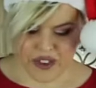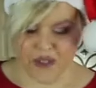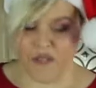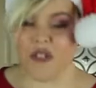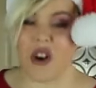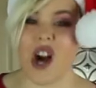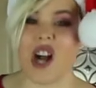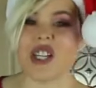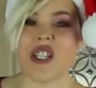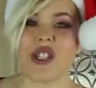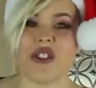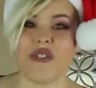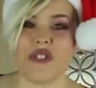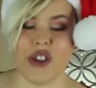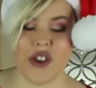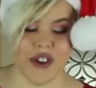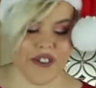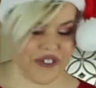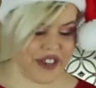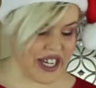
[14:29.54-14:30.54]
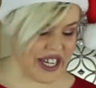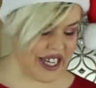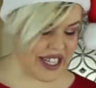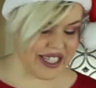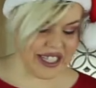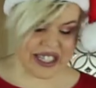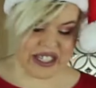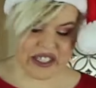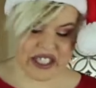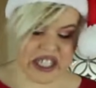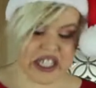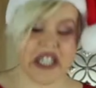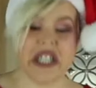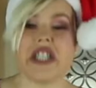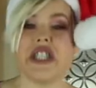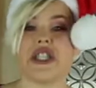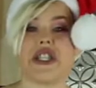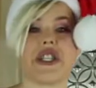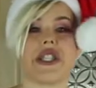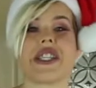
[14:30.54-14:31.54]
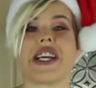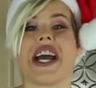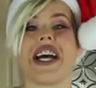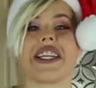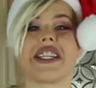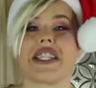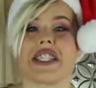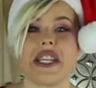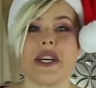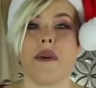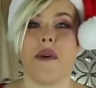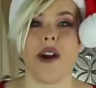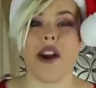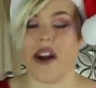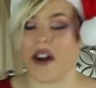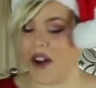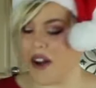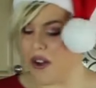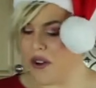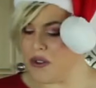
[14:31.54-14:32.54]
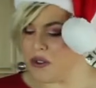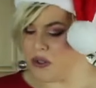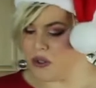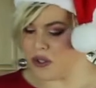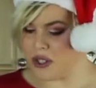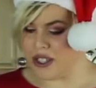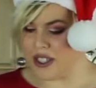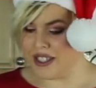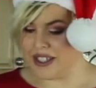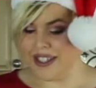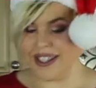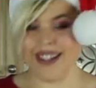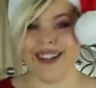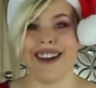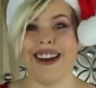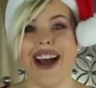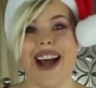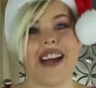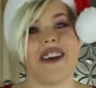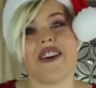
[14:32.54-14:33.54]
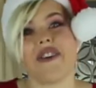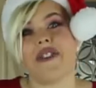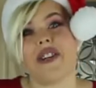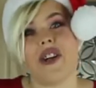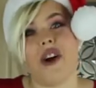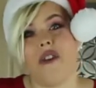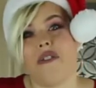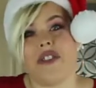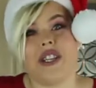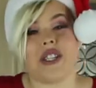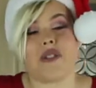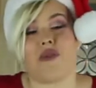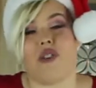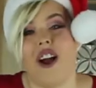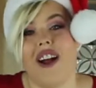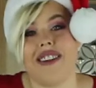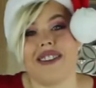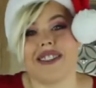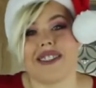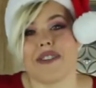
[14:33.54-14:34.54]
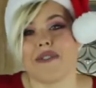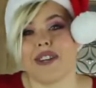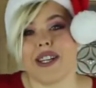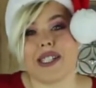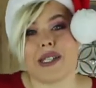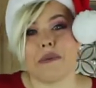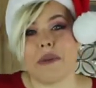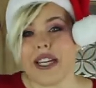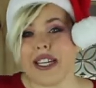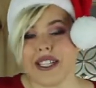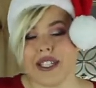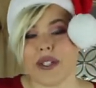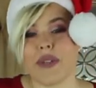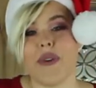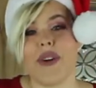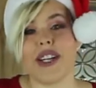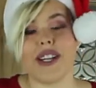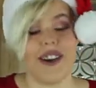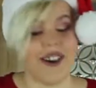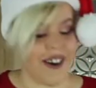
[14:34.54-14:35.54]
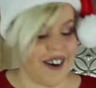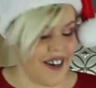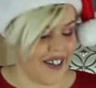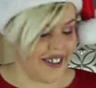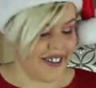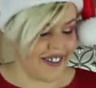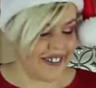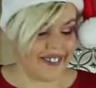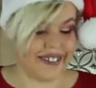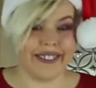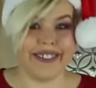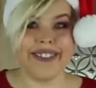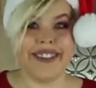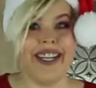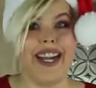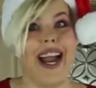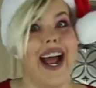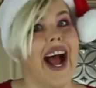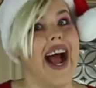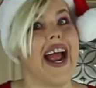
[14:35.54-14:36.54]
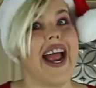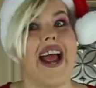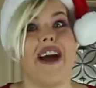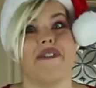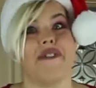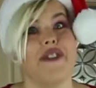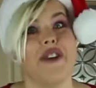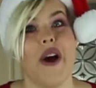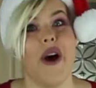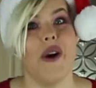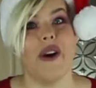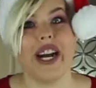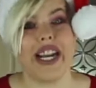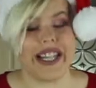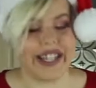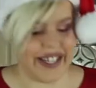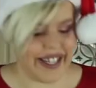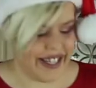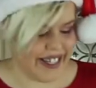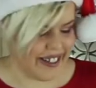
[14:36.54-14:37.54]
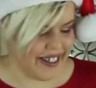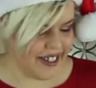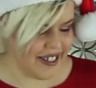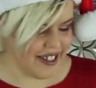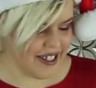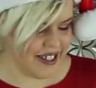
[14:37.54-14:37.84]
frost a few of these and just kind of see where it goes. I don't even know if this frosting recipe is going to harden. I have no idea.